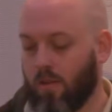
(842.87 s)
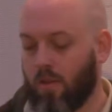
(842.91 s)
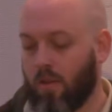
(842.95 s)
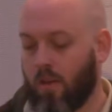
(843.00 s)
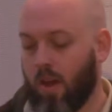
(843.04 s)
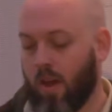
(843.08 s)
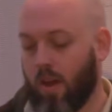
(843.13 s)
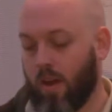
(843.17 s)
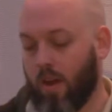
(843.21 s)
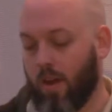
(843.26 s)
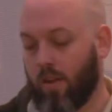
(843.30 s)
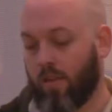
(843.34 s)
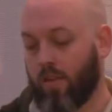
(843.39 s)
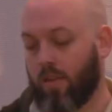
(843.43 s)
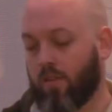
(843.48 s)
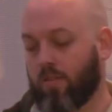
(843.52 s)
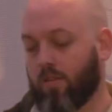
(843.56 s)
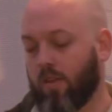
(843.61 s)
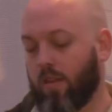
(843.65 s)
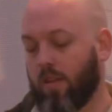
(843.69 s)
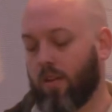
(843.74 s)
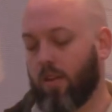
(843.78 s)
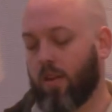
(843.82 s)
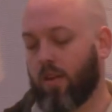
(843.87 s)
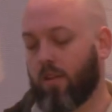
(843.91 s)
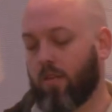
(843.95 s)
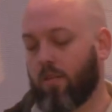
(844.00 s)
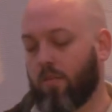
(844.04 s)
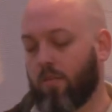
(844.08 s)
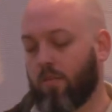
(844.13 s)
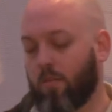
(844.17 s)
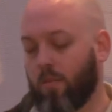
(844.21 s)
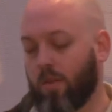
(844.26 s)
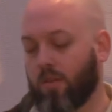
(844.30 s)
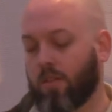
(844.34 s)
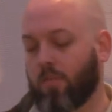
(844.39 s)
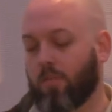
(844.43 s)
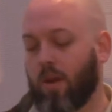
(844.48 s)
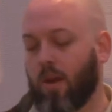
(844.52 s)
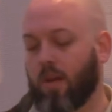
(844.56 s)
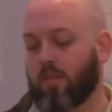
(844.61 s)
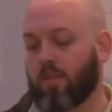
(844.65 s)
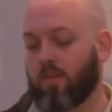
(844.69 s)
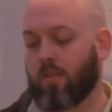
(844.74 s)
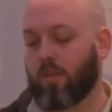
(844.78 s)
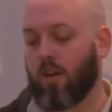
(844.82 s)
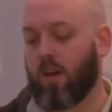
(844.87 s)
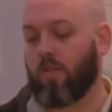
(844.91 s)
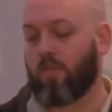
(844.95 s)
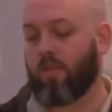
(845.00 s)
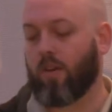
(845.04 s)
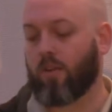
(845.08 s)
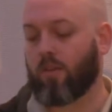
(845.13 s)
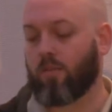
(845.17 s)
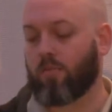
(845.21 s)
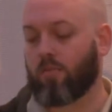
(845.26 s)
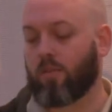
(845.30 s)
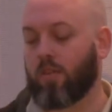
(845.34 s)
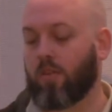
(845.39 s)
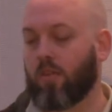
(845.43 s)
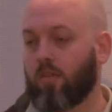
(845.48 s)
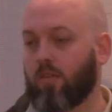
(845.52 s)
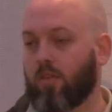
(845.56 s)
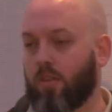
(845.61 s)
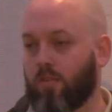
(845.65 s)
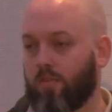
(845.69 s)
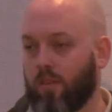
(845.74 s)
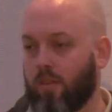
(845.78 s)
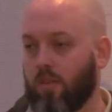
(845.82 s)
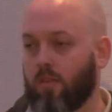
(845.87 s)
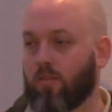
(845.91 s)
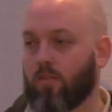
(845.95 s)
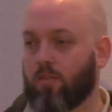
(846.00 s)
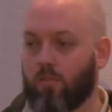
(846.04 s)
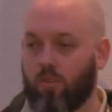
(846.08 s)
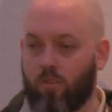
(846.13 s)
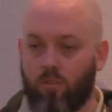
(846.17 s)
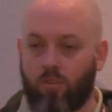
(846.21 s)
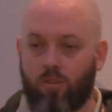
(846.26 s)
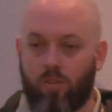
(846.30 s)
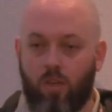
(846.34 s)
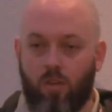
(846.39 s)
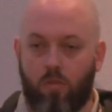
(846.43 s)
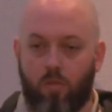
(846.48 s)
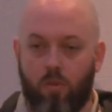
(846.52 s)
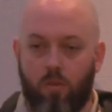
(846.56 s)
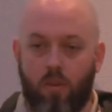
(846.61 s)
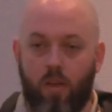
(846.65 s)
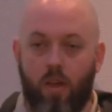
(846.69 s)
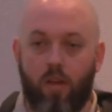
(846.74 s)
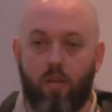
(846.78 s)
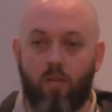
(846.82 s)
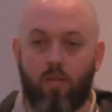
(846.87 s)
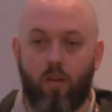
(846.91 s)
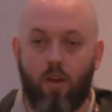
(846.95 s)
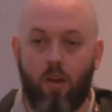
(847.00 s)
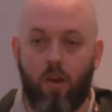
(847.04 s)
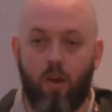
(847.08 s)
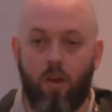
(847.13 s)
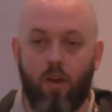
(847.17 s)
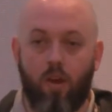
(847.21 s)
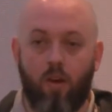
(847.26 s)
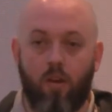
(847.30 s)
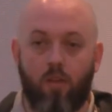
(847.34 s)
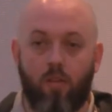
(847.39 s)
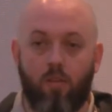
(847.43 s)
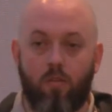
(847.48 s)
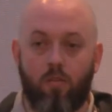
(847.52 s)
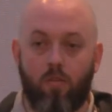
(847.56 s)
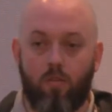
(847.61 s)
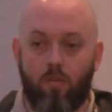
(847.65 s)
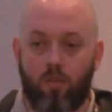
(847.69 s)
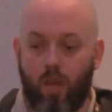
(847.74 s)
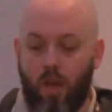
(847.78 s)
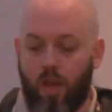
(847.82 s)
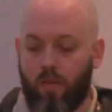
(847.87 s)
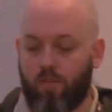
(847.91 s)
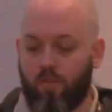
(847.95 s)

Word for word: And then these, and then the BusyBox itself had three CVEs associated with that uh, that